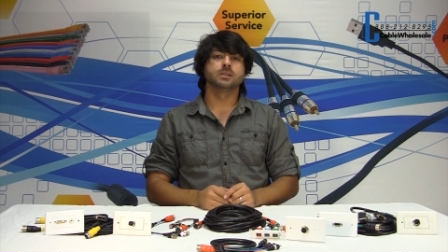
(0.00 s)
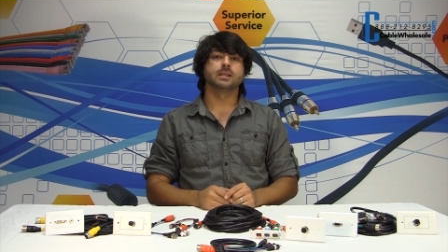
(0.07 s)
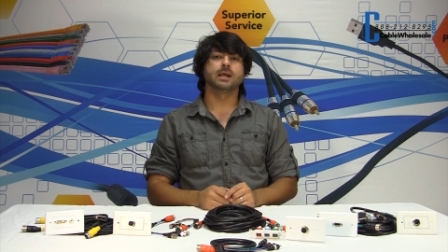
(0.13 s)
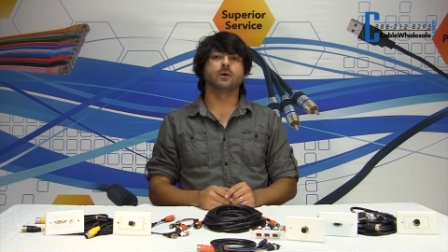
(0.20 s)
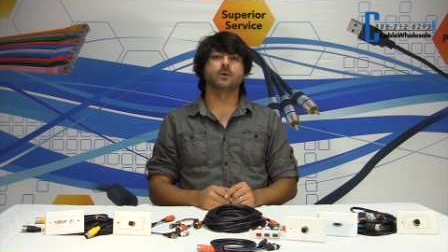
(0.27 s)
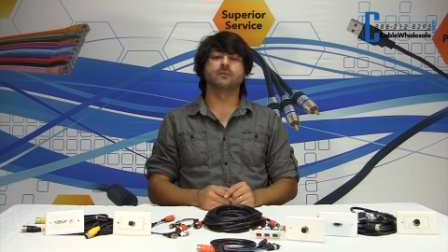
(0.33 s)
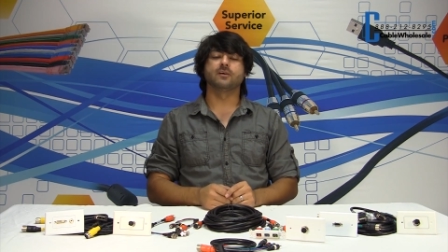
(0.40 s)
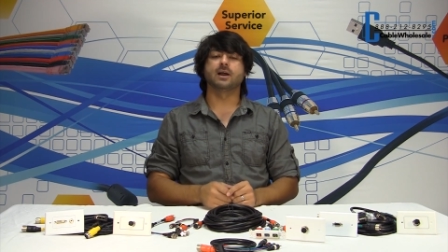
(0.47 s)

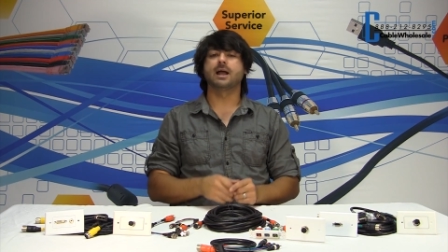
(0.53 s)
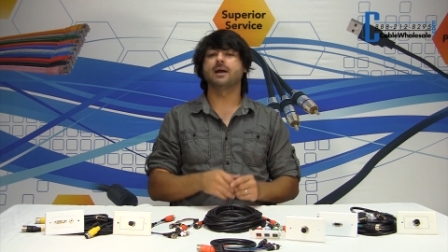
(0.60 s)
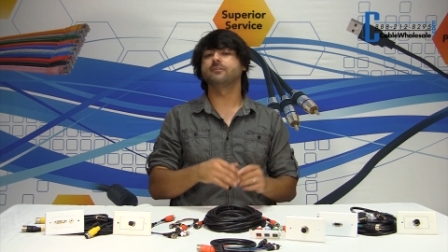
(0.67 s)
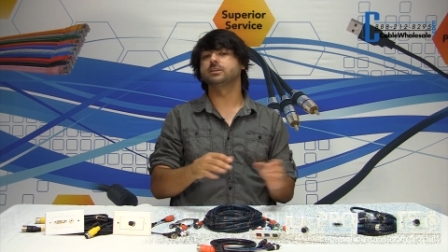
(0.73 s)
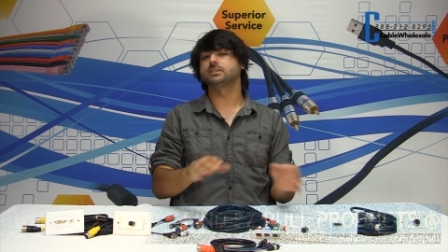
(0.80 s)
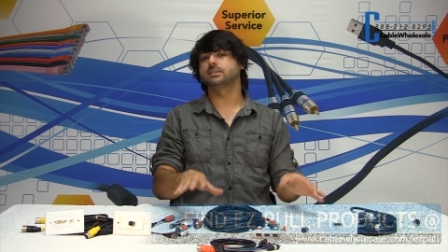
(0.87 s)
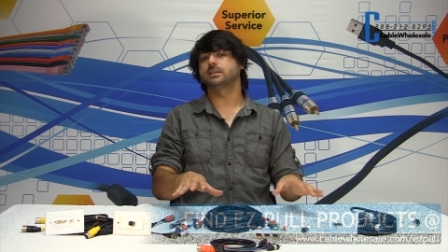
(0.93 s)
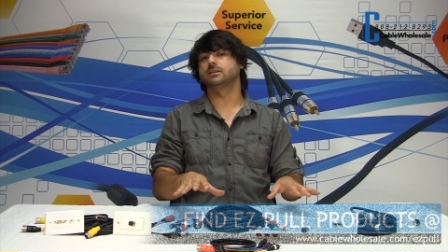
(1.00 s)
Now, if I
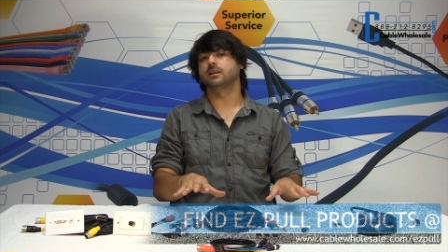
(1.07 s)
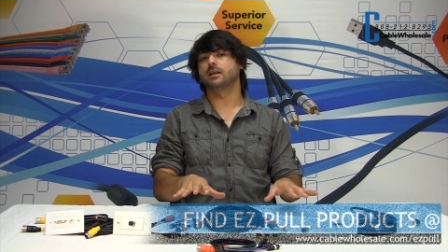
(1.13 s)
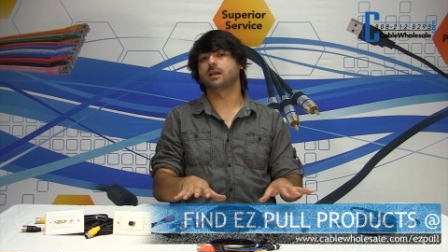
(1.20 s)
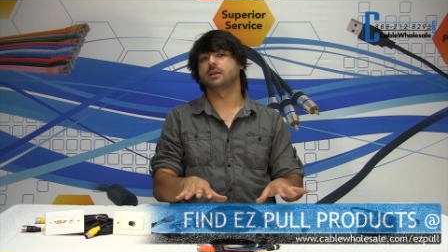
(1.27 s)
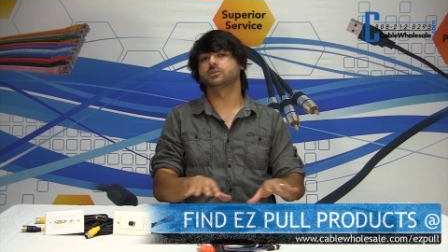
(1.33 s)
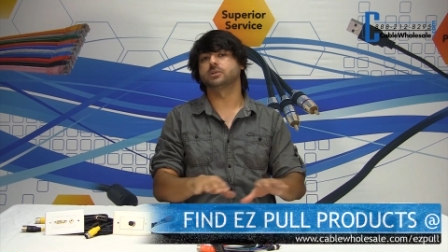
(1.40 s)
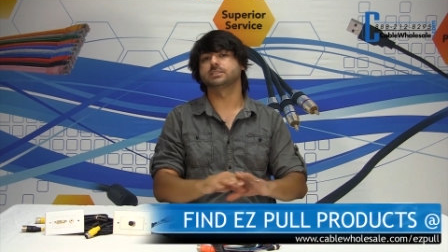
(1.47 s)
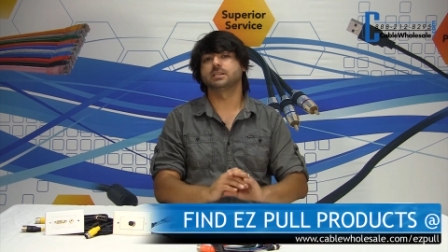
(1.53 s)
haven't
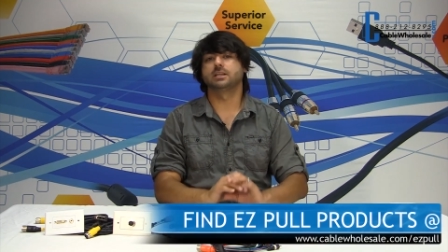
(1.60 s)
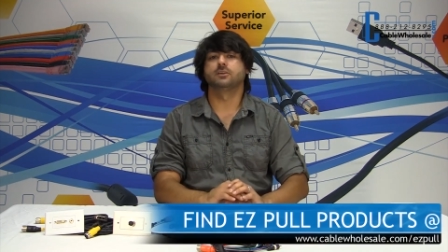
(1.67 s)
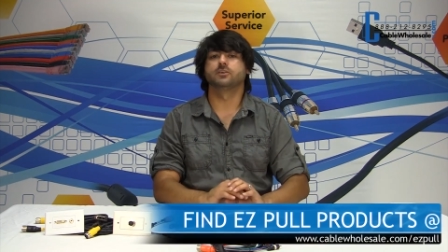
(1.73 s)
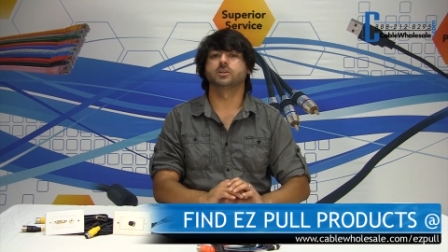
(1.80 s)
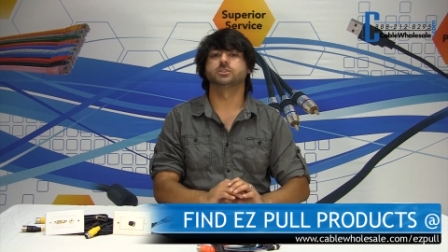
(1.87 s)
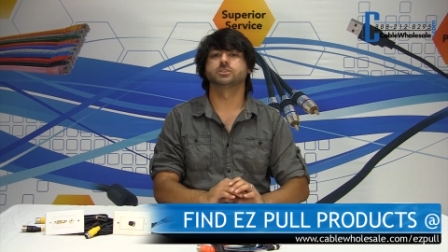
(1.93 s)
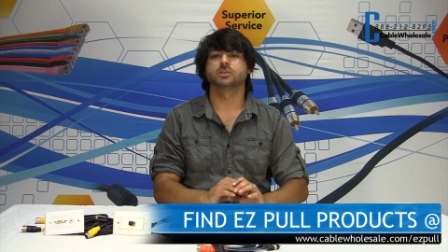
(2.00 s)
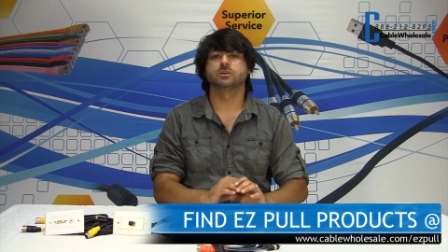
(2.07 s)
addressed any of your
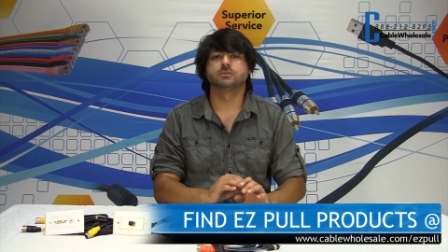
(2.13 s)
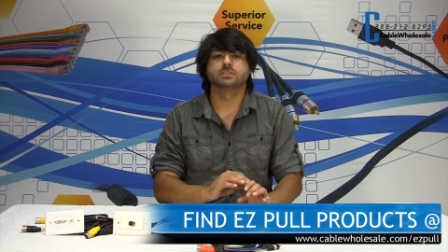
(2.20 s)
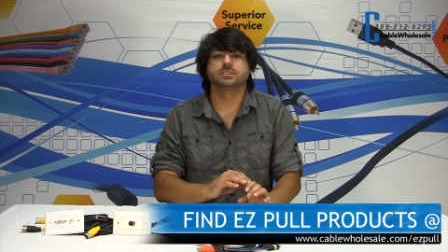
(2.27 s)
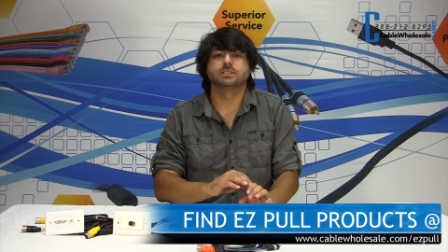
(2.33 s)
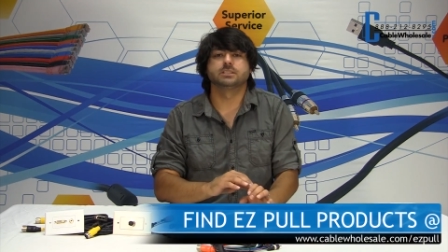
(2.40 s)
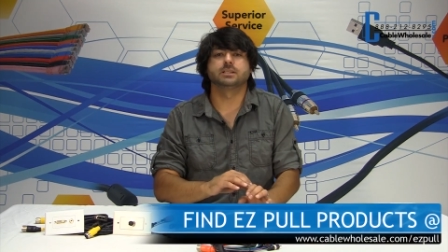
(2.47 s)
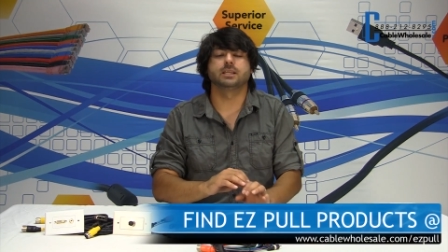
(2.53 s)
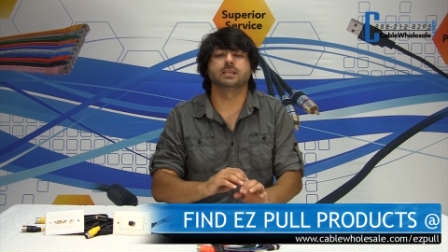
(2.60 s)
concerns
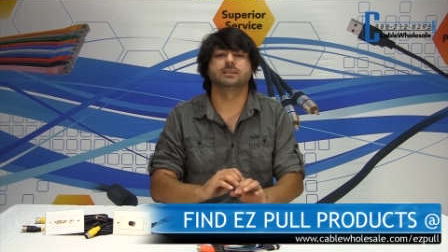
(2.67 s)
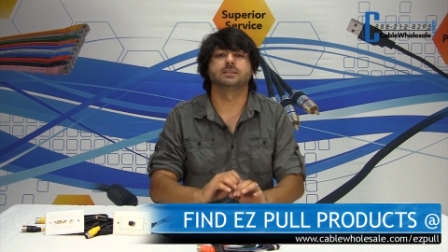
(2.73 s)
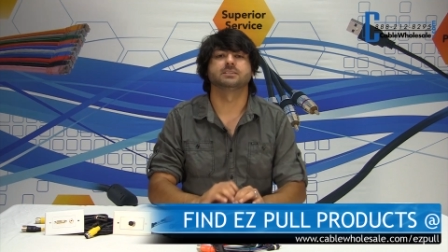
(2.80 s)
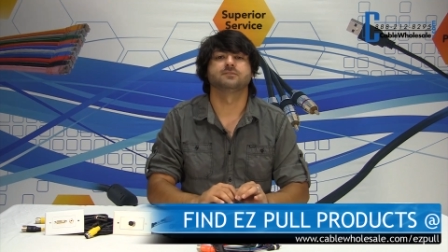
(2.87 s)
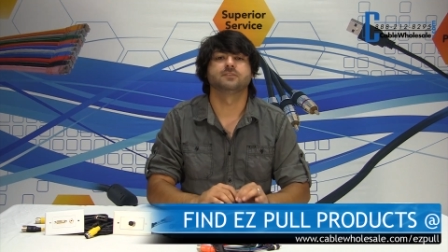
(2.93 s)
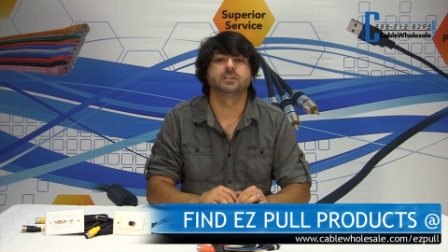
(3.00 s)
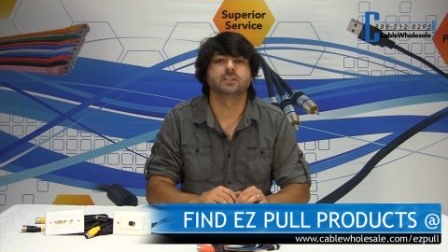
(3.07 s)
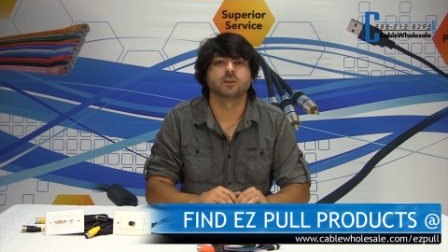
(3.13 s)
in, in this
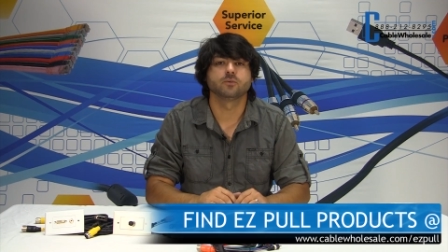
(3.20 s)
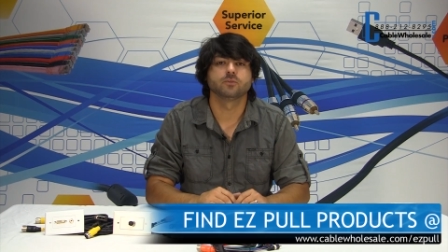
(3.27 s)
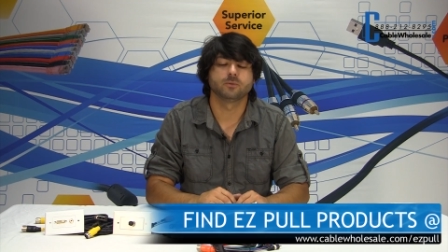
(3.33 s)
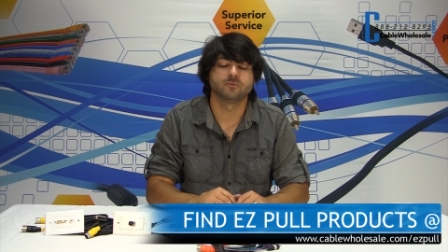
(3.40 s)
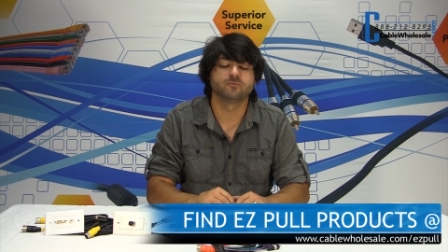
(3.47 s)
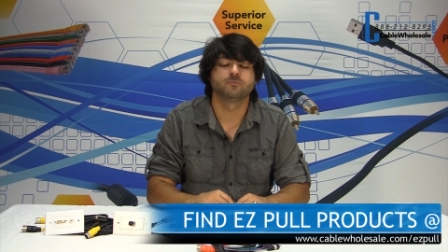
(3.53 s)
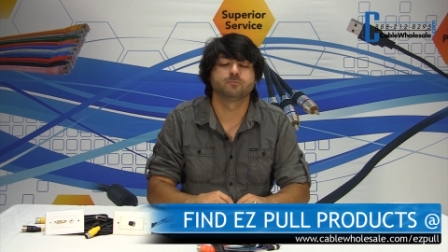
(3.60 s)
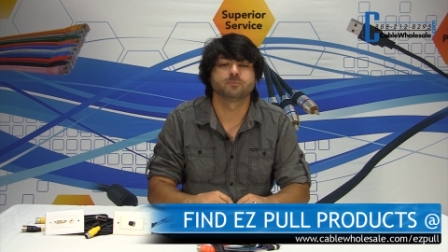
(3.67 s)
video,
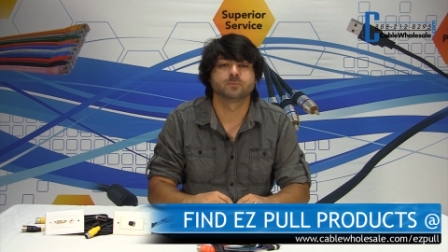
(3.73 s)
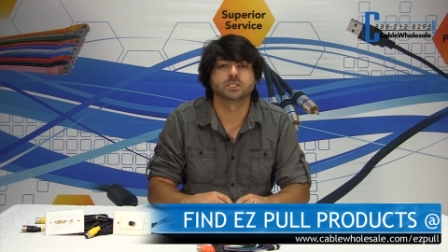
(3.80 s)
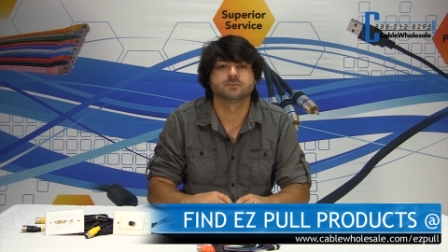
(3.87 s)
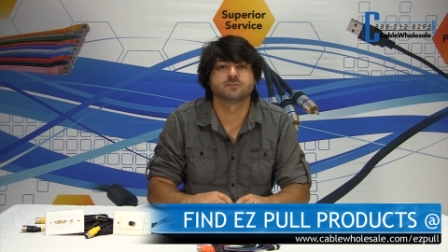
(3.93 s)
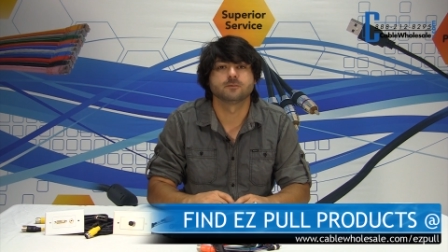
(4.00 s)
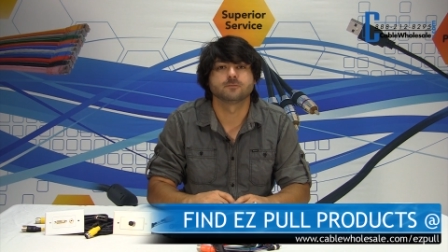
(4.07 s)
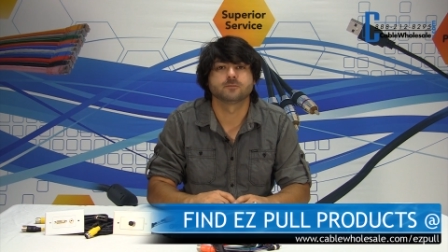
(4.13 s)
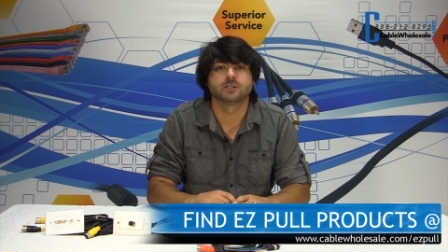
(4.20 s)
then please
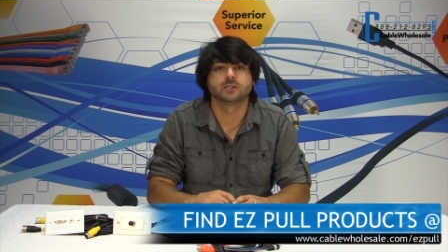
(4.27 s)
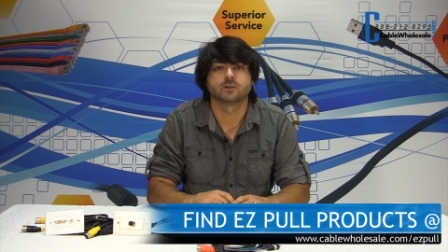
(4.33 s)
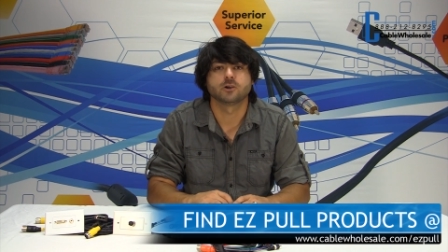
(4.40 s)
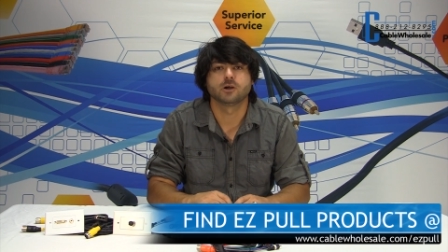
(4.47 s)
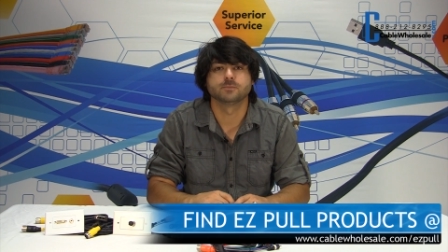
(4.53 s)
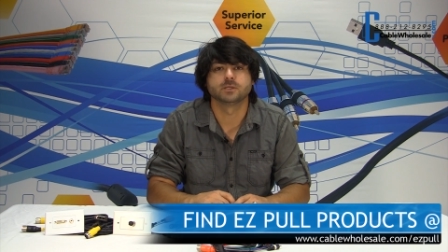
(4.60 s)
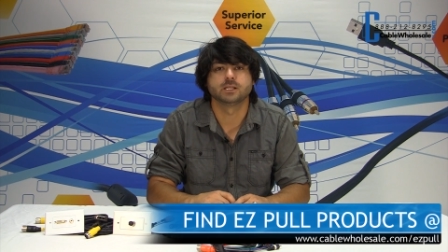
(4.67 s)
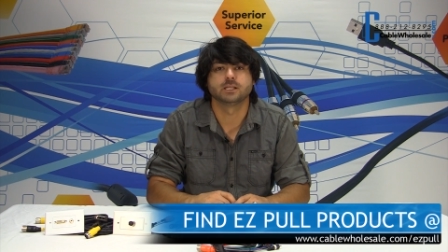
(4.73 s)
feel free to
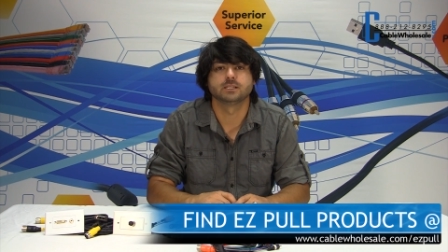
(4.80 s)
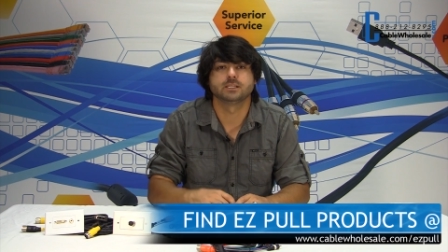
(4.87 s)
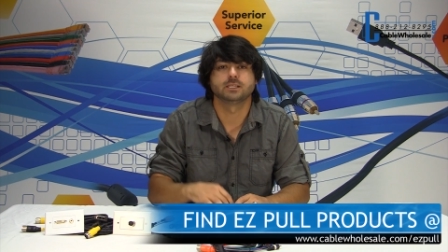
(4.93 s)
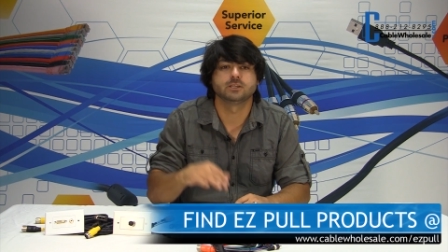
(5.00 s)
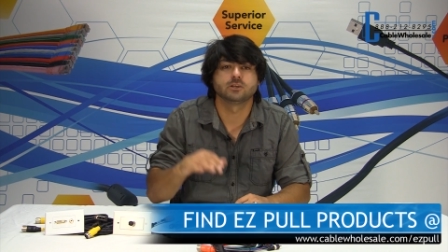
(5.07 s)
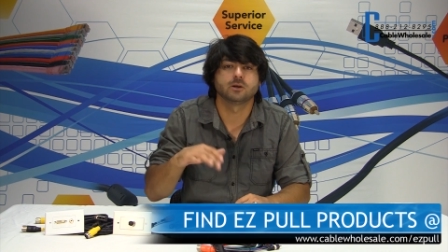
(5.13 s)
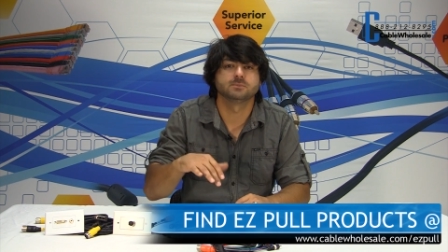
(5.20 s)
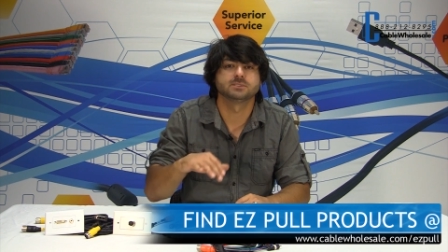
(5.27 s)
comment in
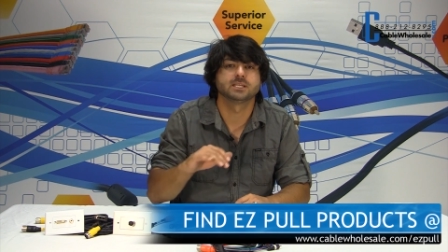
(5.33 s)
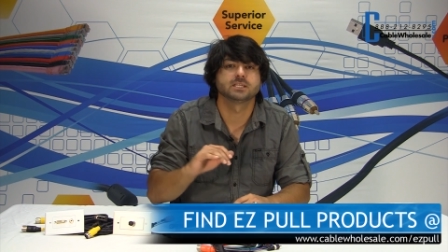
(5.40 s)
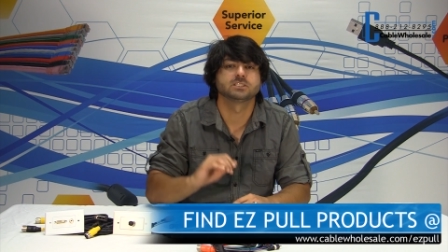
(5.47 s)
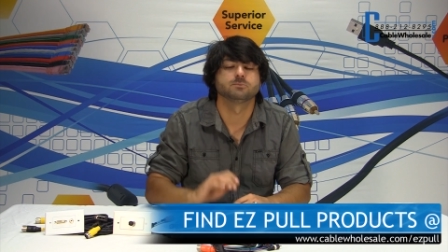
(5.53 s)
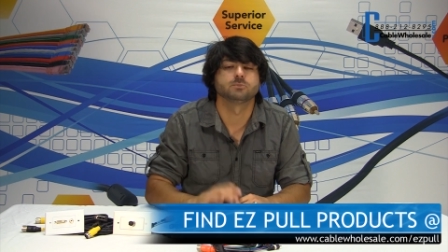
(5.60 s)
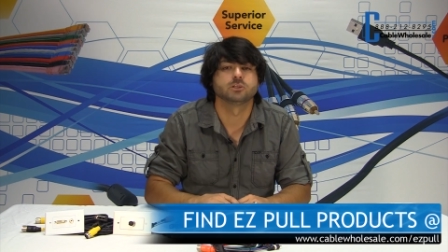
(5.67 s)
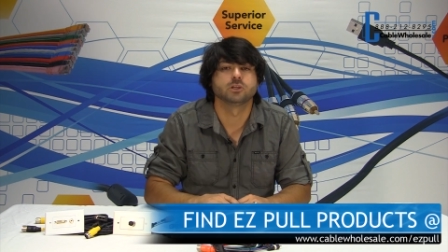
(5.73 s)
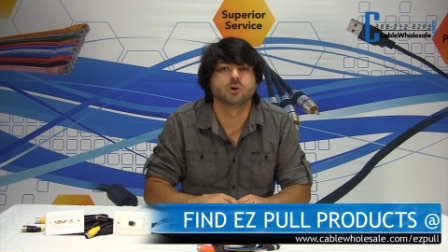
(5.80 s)
the comment
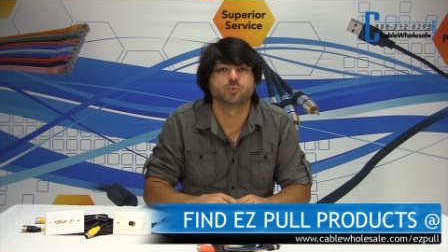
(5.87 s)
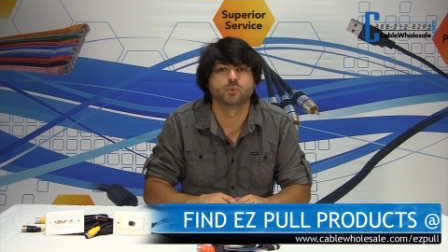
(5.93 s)
section below.